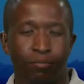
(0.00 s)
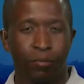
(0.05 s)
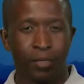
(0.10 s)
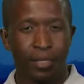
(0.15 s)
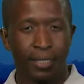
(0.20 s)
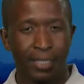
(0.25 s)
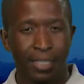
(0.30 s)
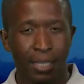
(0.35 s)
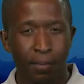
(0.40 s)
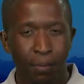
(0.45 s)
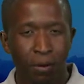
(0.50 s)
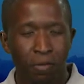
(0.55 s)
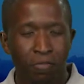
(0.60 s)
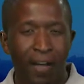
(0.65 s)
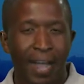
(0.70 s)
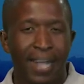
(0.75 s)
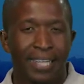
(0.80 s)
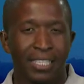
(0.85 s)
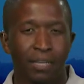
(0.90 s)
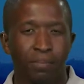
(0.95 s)

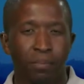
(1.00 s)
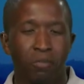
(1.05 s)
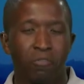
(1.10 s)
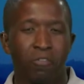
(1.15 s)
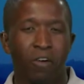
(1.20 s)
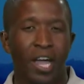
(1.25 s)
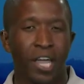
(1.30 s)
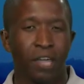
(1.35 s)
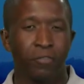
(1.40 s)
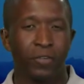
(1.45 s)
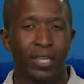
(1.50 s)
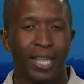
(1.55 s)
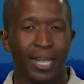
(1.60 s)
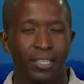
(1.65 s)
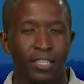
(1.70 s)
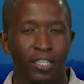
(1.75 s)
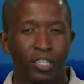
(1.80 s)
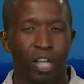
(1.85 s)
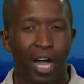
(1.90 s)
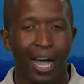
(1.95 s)
Simplify, simplify. If you get
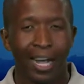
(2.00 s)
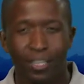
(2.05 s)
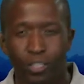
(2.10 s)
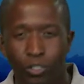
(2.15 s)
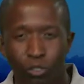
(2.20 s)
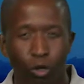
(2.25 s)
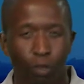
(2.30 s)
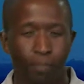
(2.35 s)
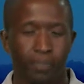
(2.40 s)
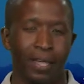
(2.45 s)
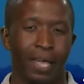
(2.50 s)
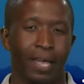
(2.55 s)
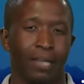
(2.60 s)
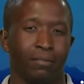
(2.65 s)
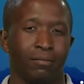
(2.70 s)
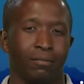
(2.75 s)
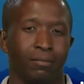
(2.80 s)
stuck, stop there.